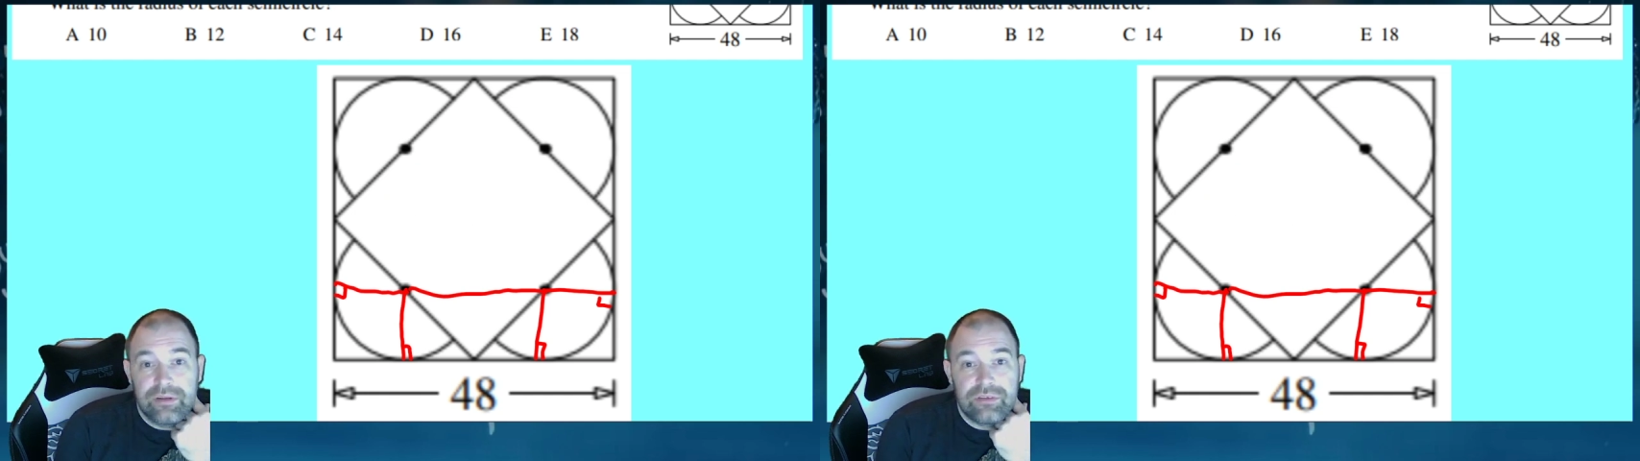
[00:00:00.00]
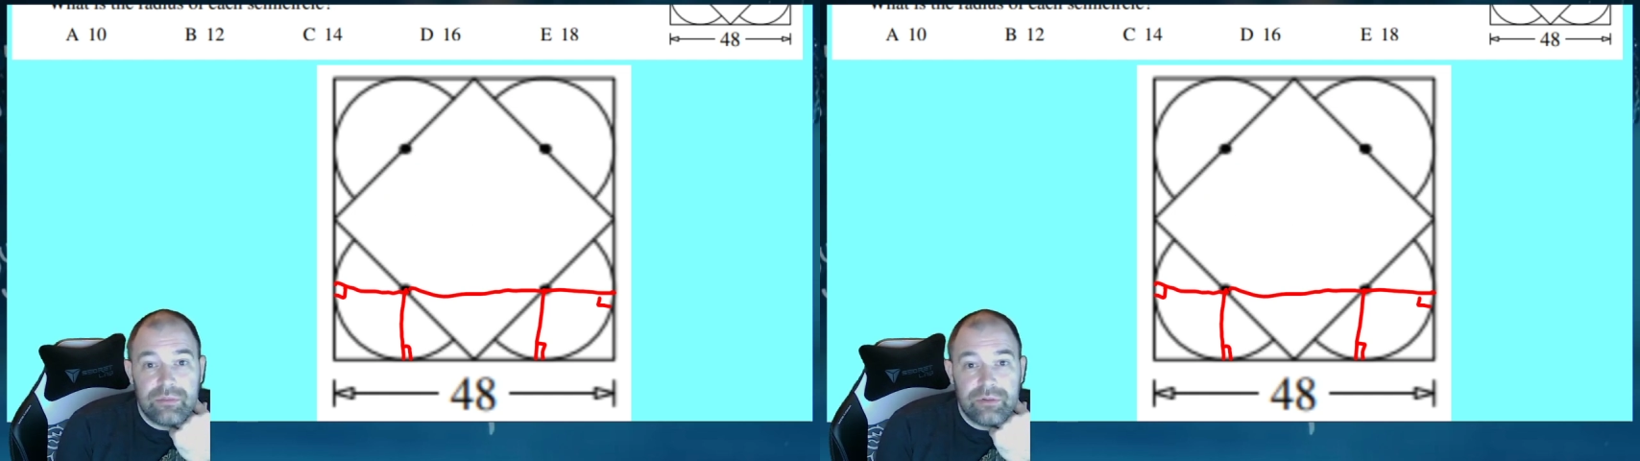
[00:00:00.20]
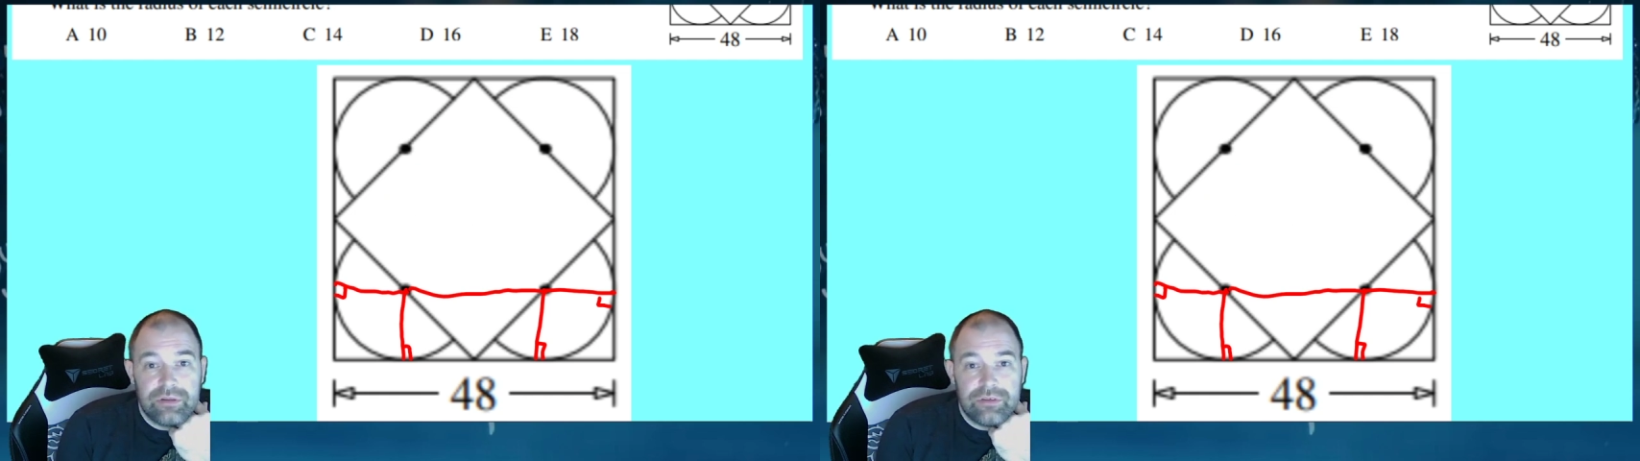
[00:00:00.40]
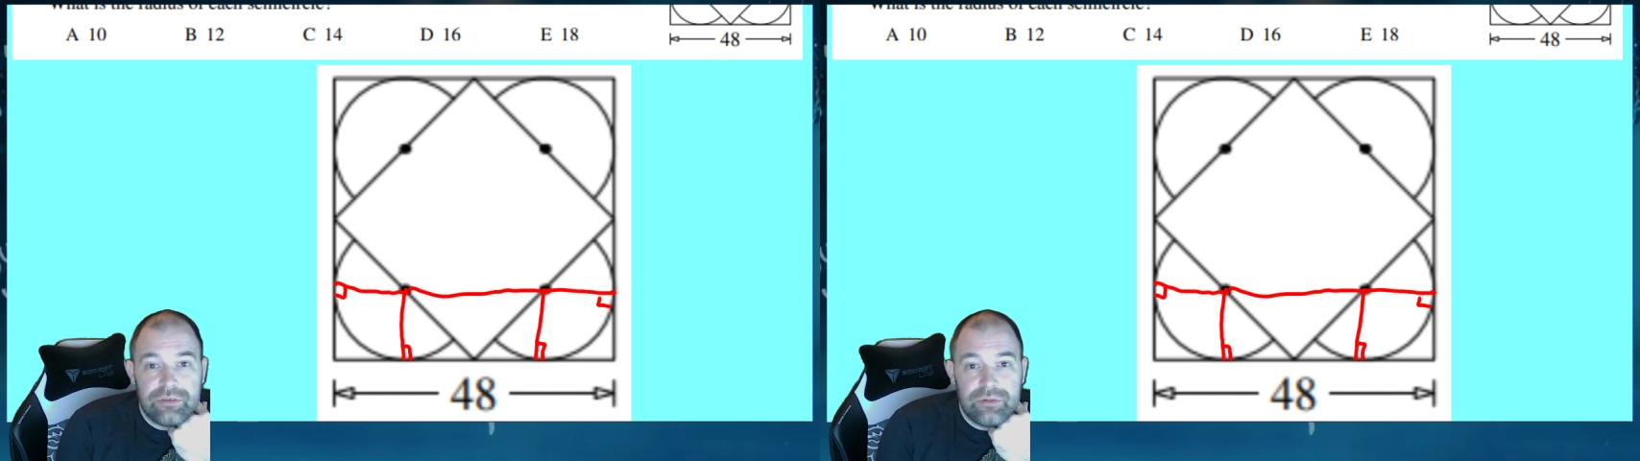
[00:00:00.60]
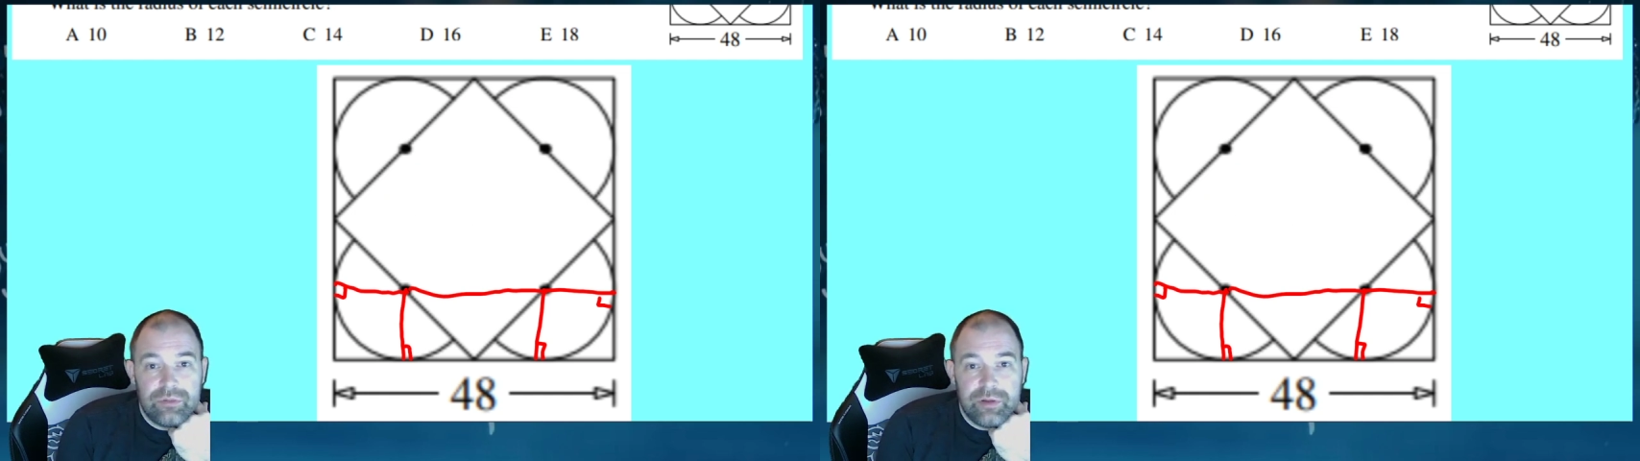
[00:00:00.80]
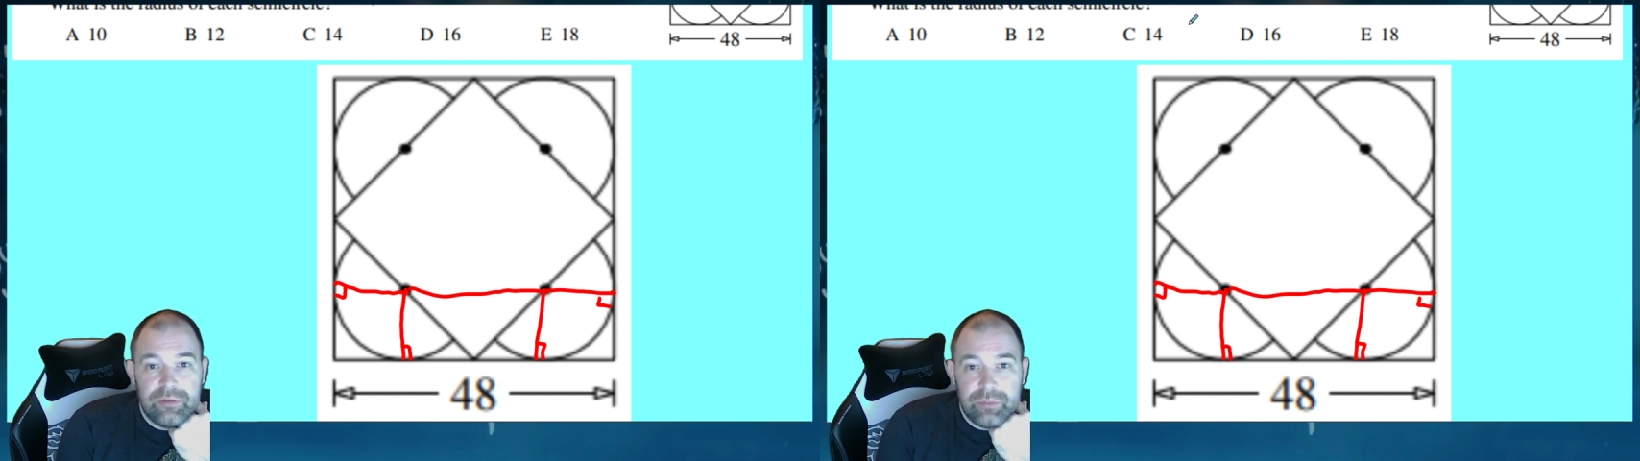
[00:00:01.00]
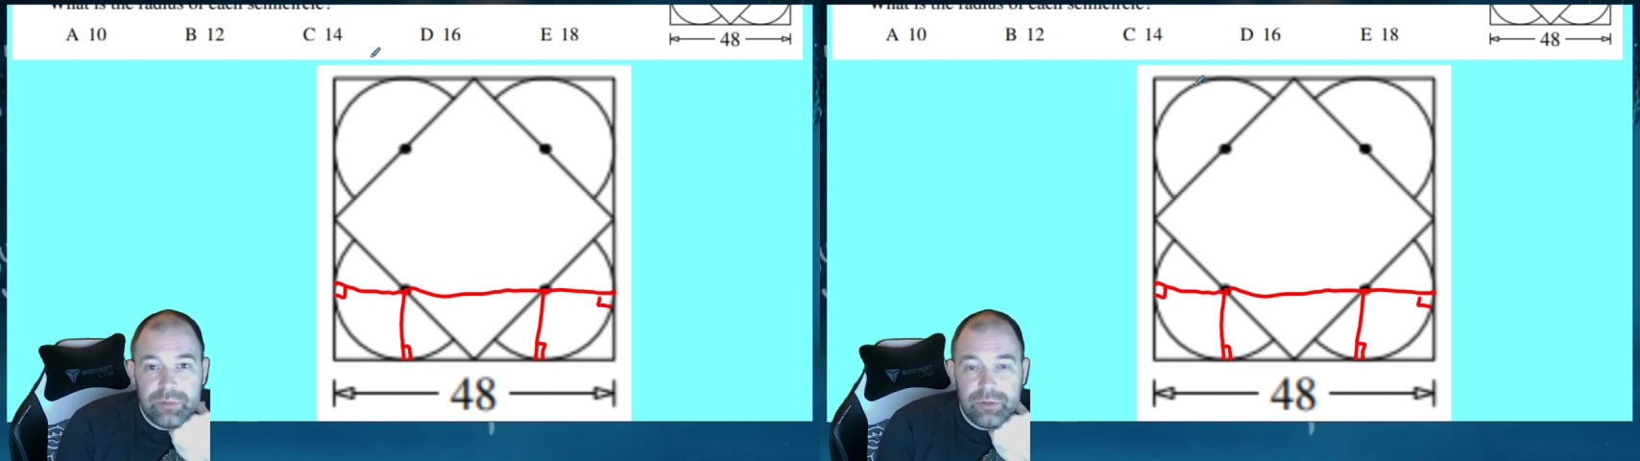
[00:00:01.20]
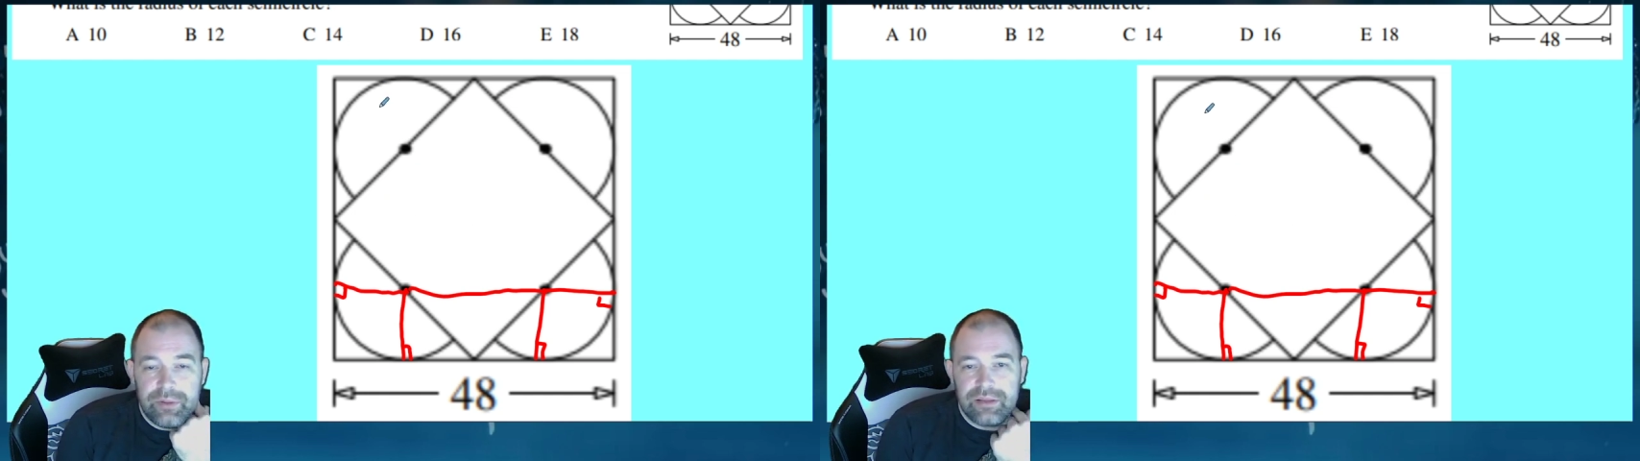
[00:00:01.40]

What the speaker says: So I'm going to just do a bit of a blue pen.